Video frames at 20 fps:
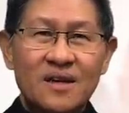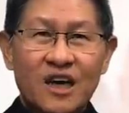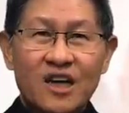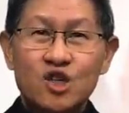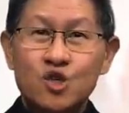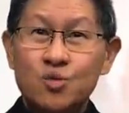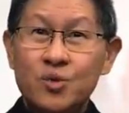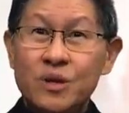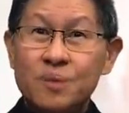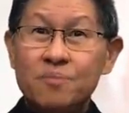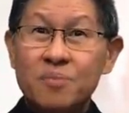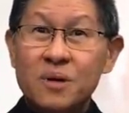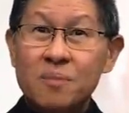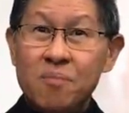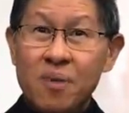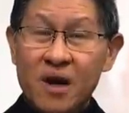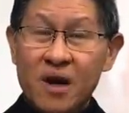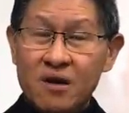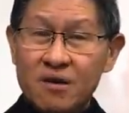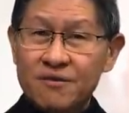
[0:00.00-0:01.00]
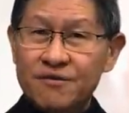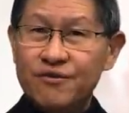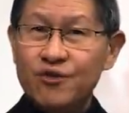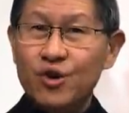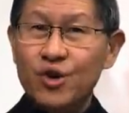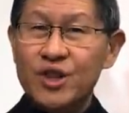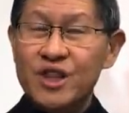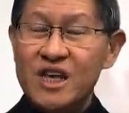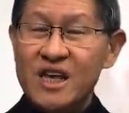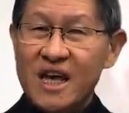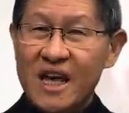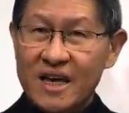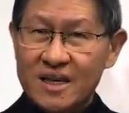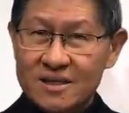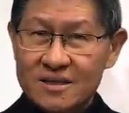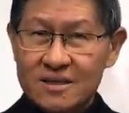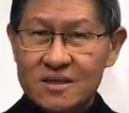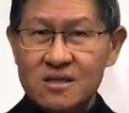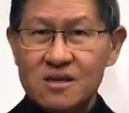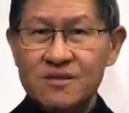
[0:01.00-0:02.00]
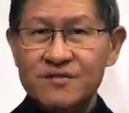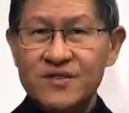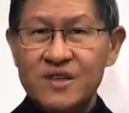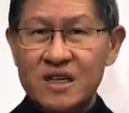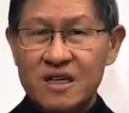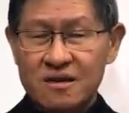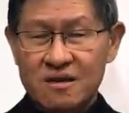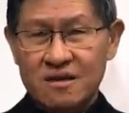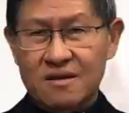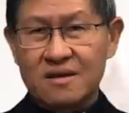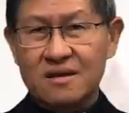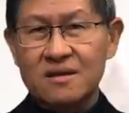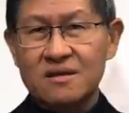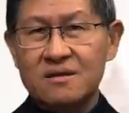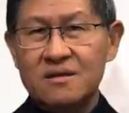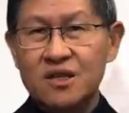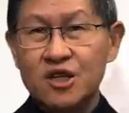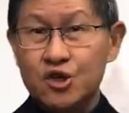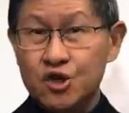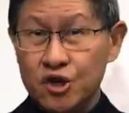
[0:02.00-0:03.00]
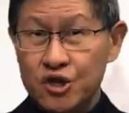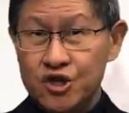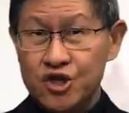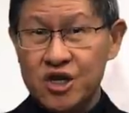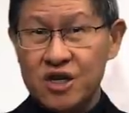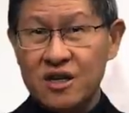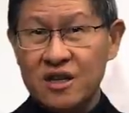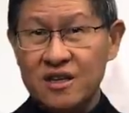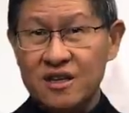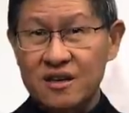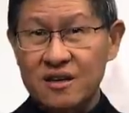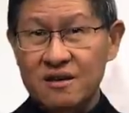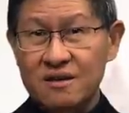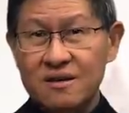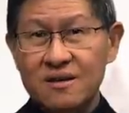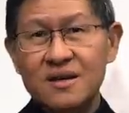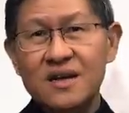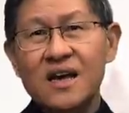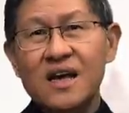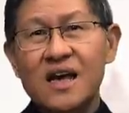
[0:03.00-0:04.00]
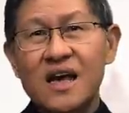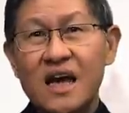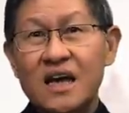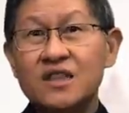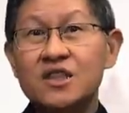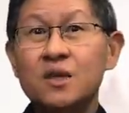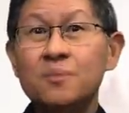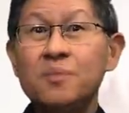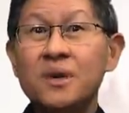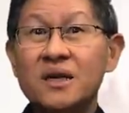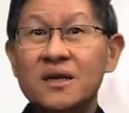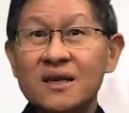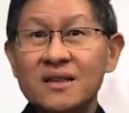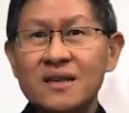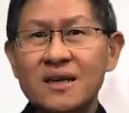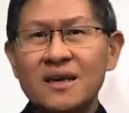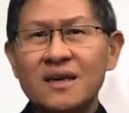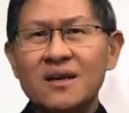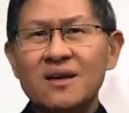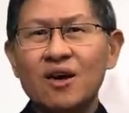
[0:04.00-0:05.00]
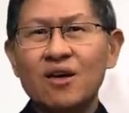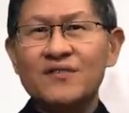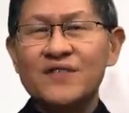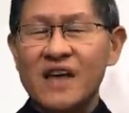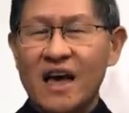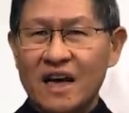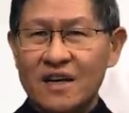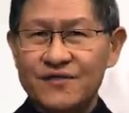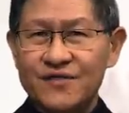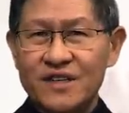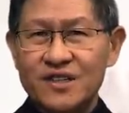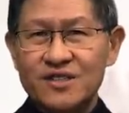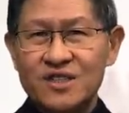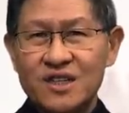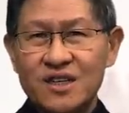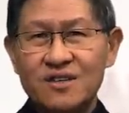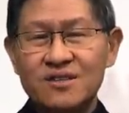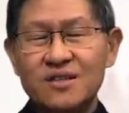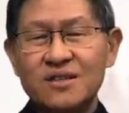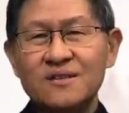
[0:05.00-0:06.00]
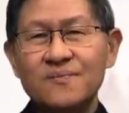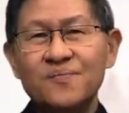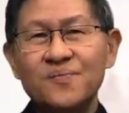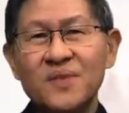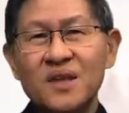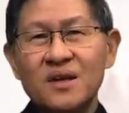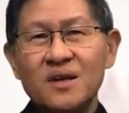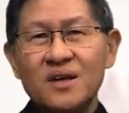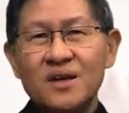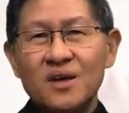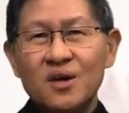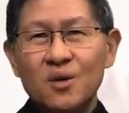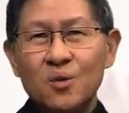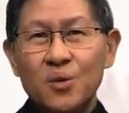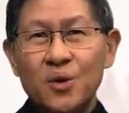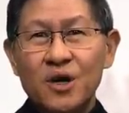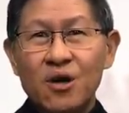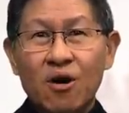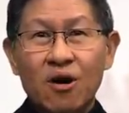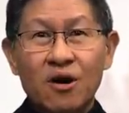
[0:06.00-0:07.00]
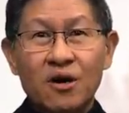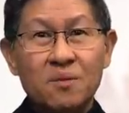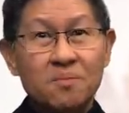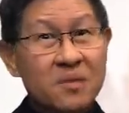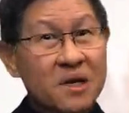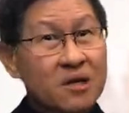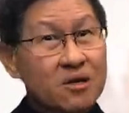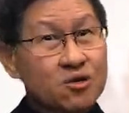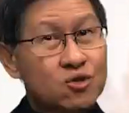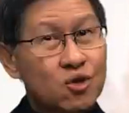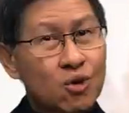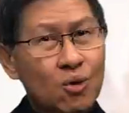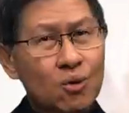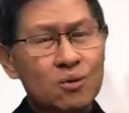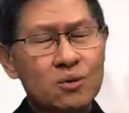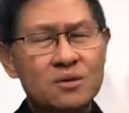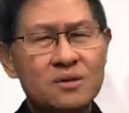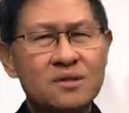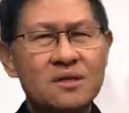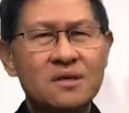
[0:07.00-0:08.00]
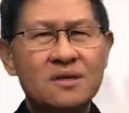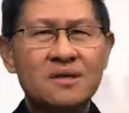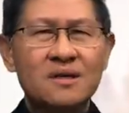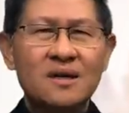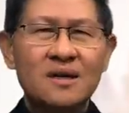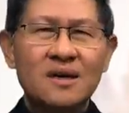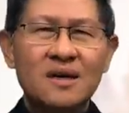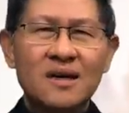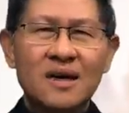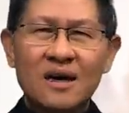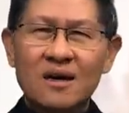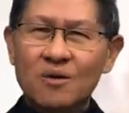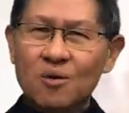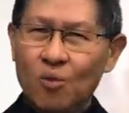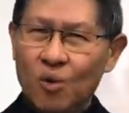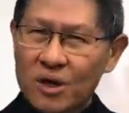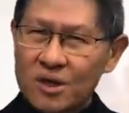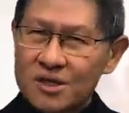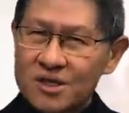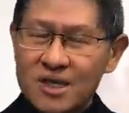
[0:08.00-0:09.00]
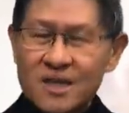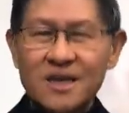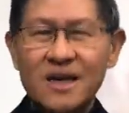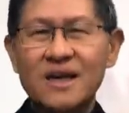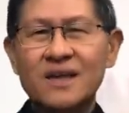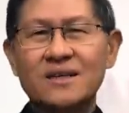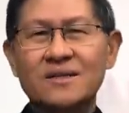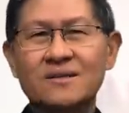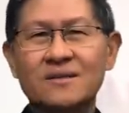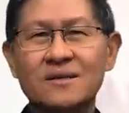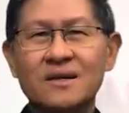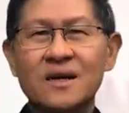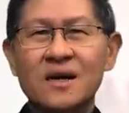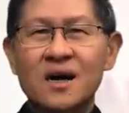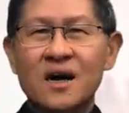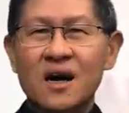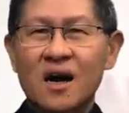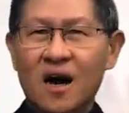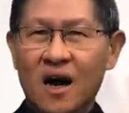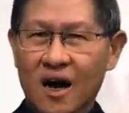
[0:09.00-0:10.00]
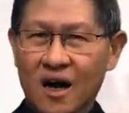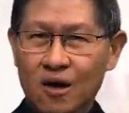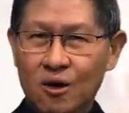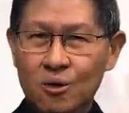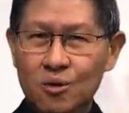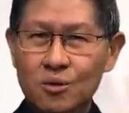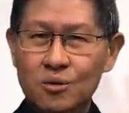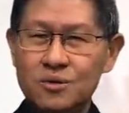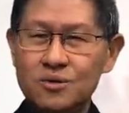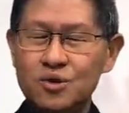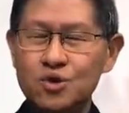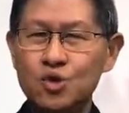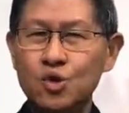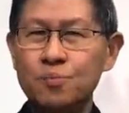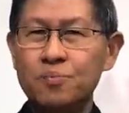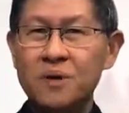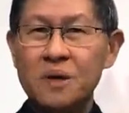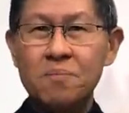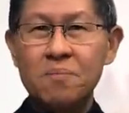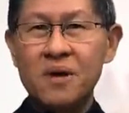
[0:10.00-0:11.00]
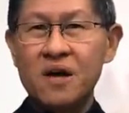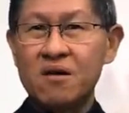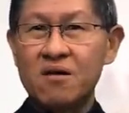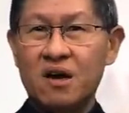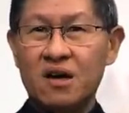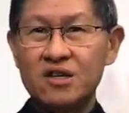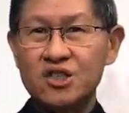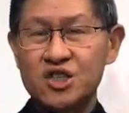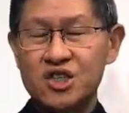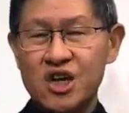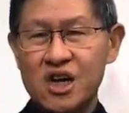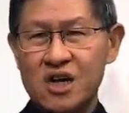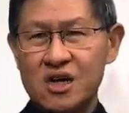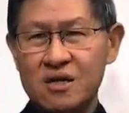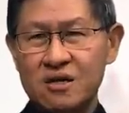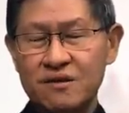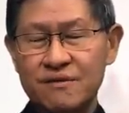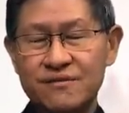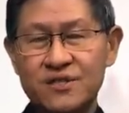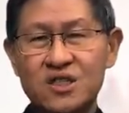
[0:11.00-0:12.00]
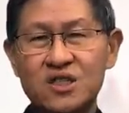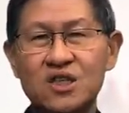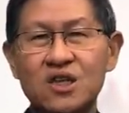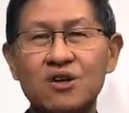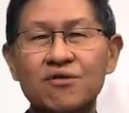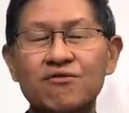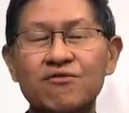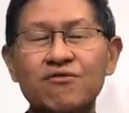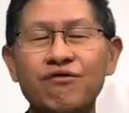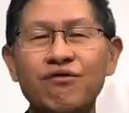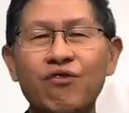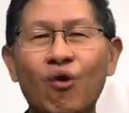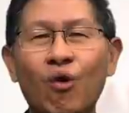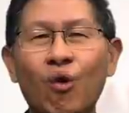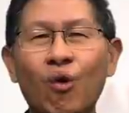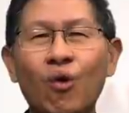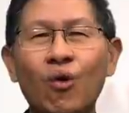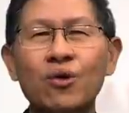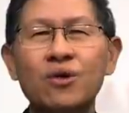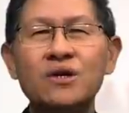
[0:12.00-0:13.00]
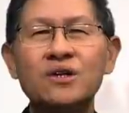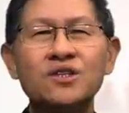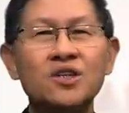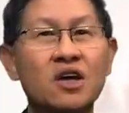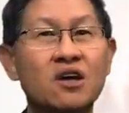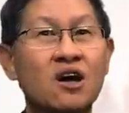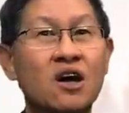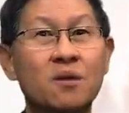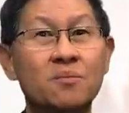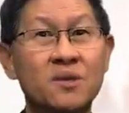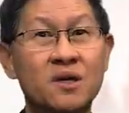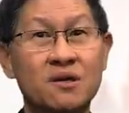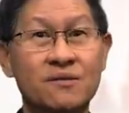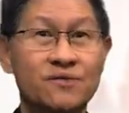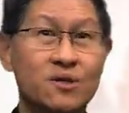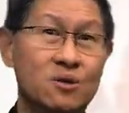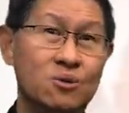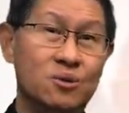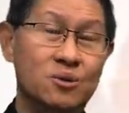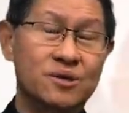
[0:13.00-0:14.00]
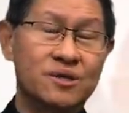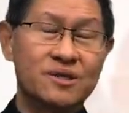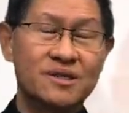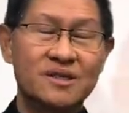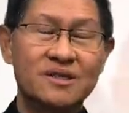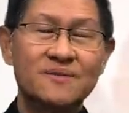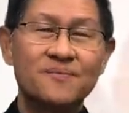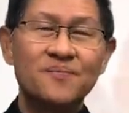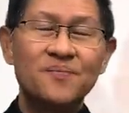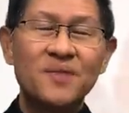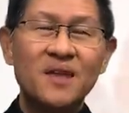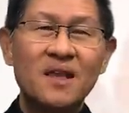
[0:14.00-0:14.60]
As we prepare for the end of the liturgical year and the beginning of the Advent season, we are being told once again how to prepare ourselves for the coming of the Lord.